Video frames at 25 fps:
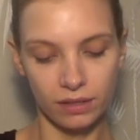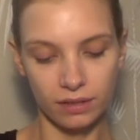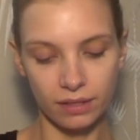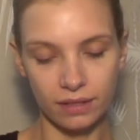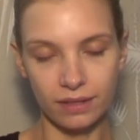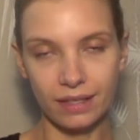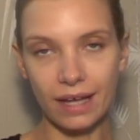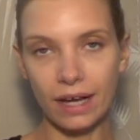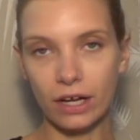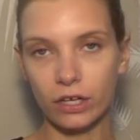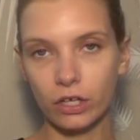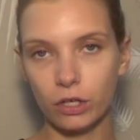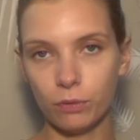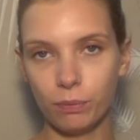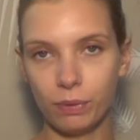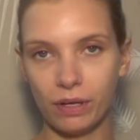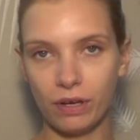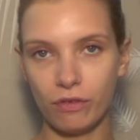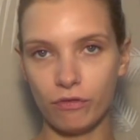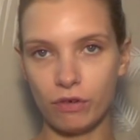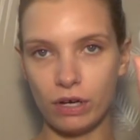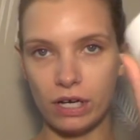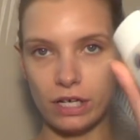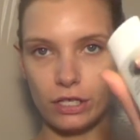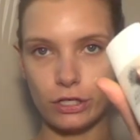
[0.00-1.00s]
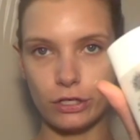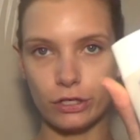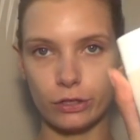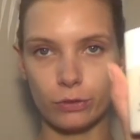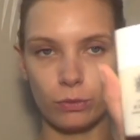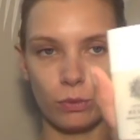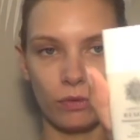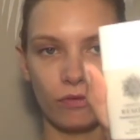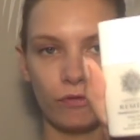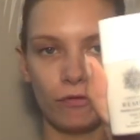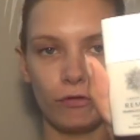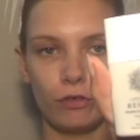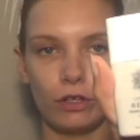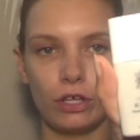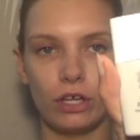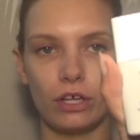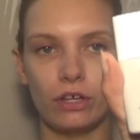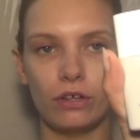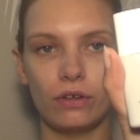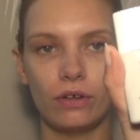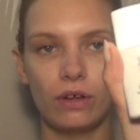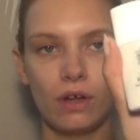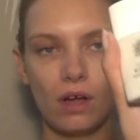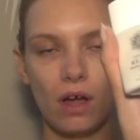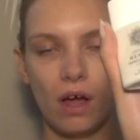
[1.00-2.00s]
then that could be a really good one for
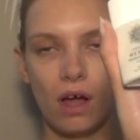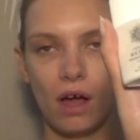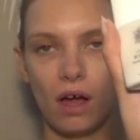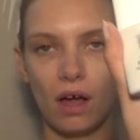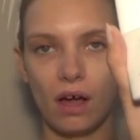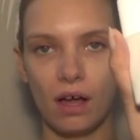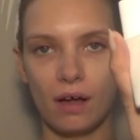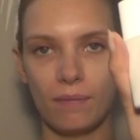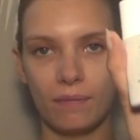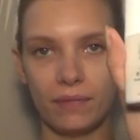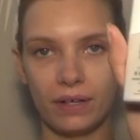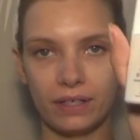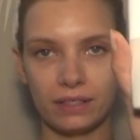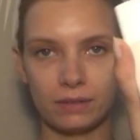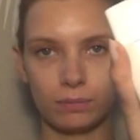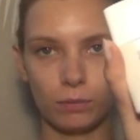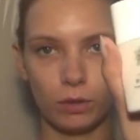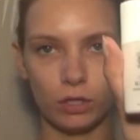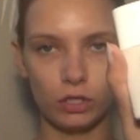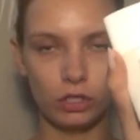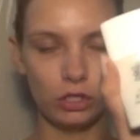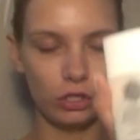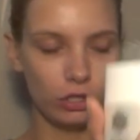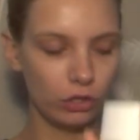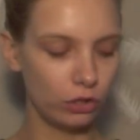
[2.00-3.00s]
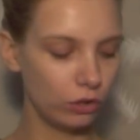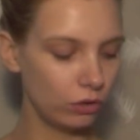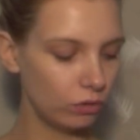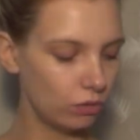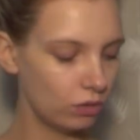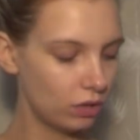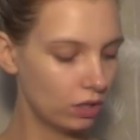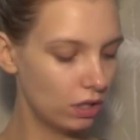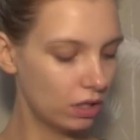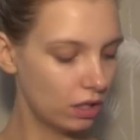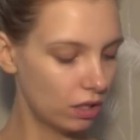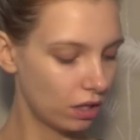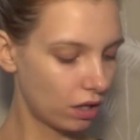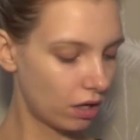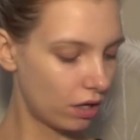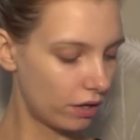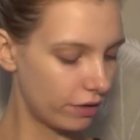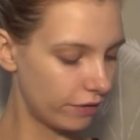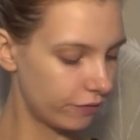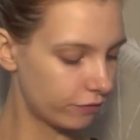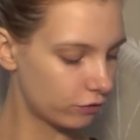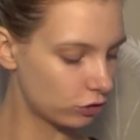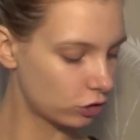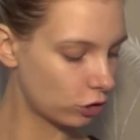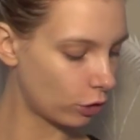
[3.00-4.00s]
you. Um, that's my new
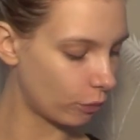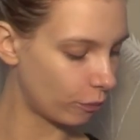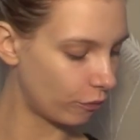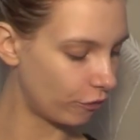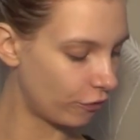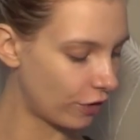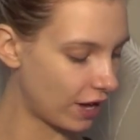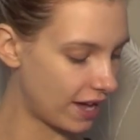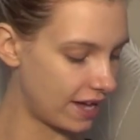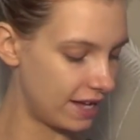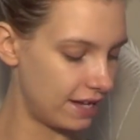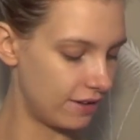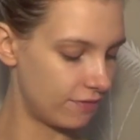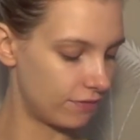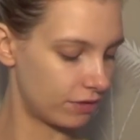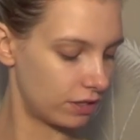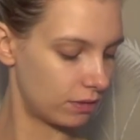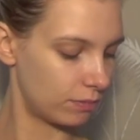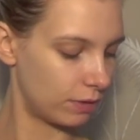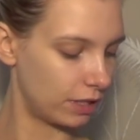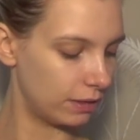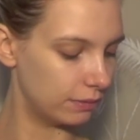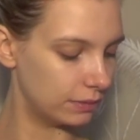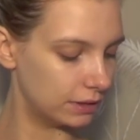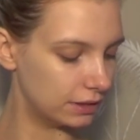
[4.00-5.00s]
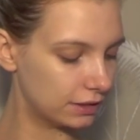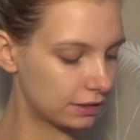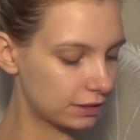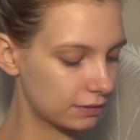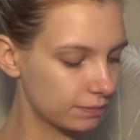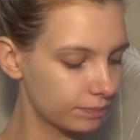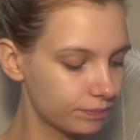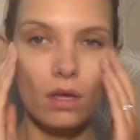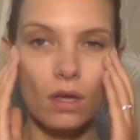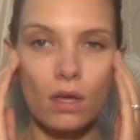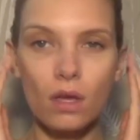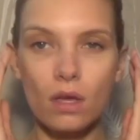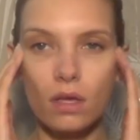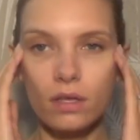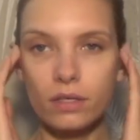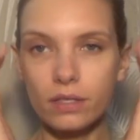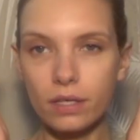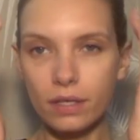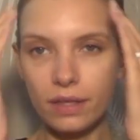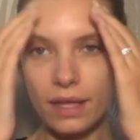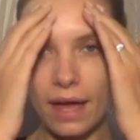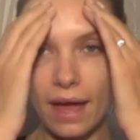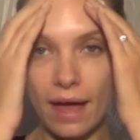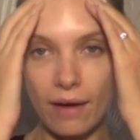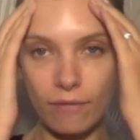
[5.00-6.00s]
kind of top fave at the moment.
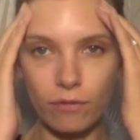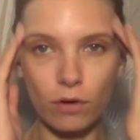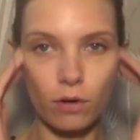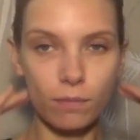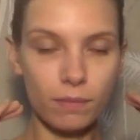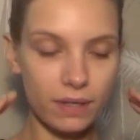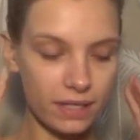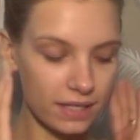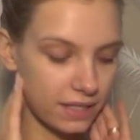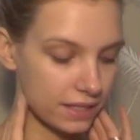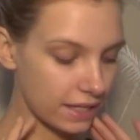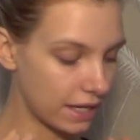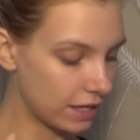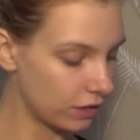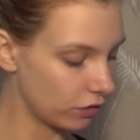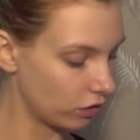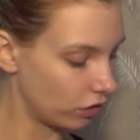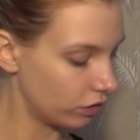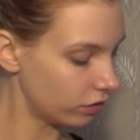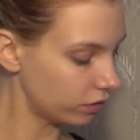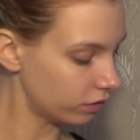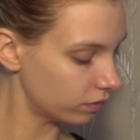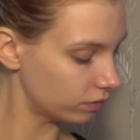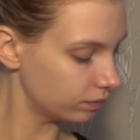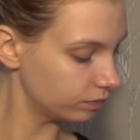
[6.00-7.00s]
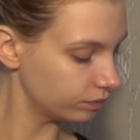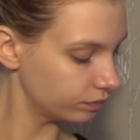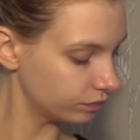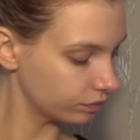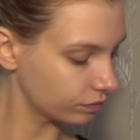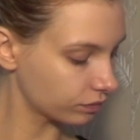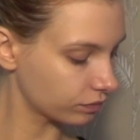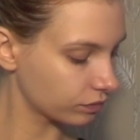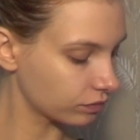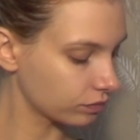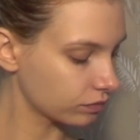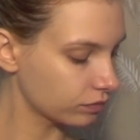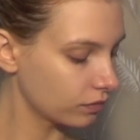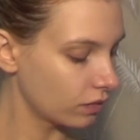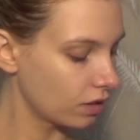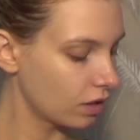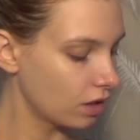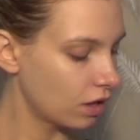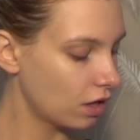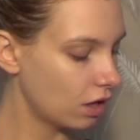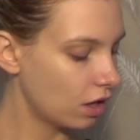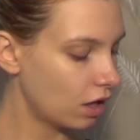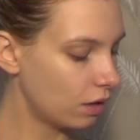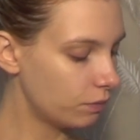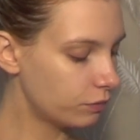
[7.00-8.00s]
So there, I've got my skin on.
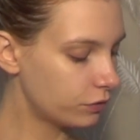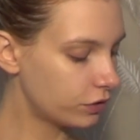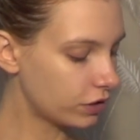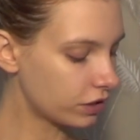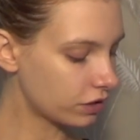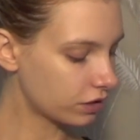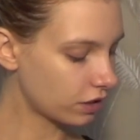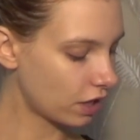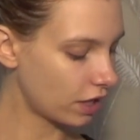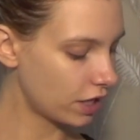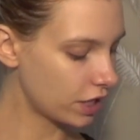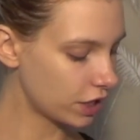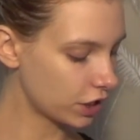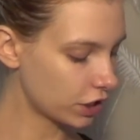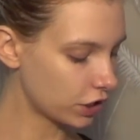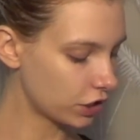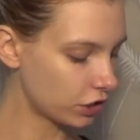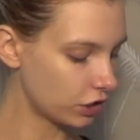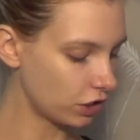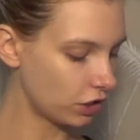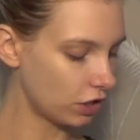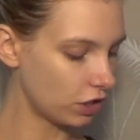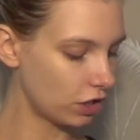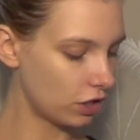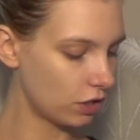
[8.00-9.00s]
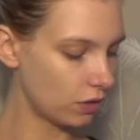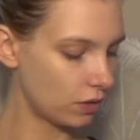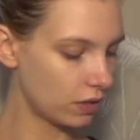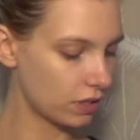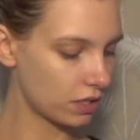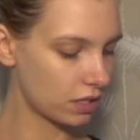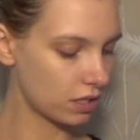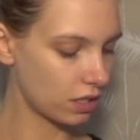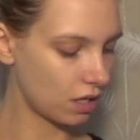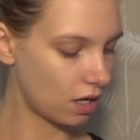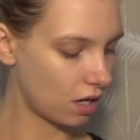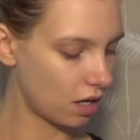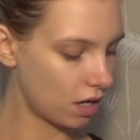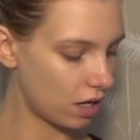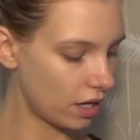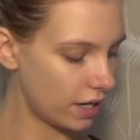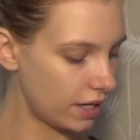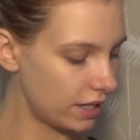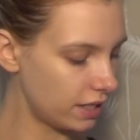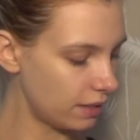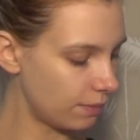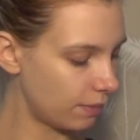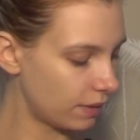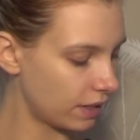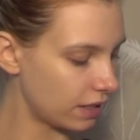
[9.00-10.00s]
I'm just going to do a
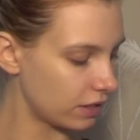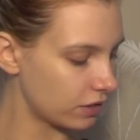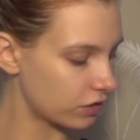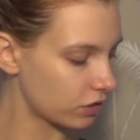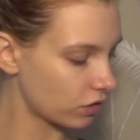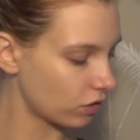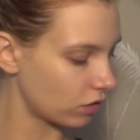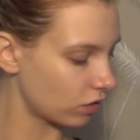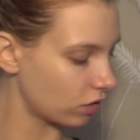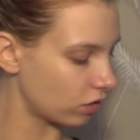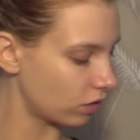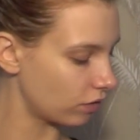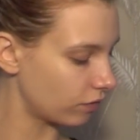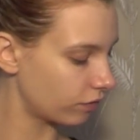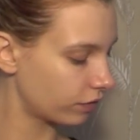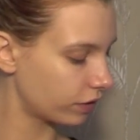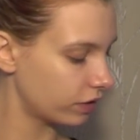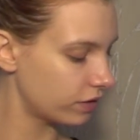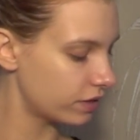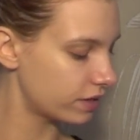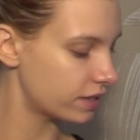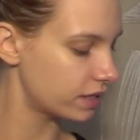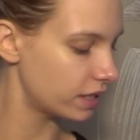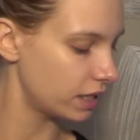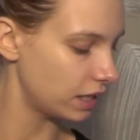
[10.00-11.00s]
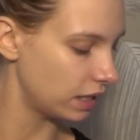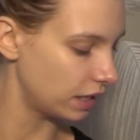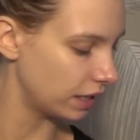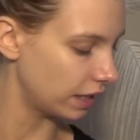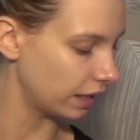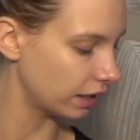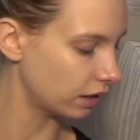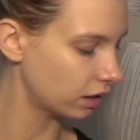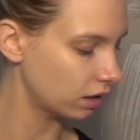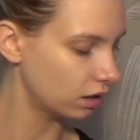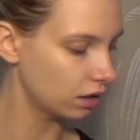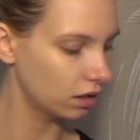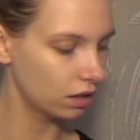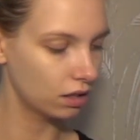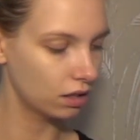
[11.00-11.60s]
tiny bit of concealing.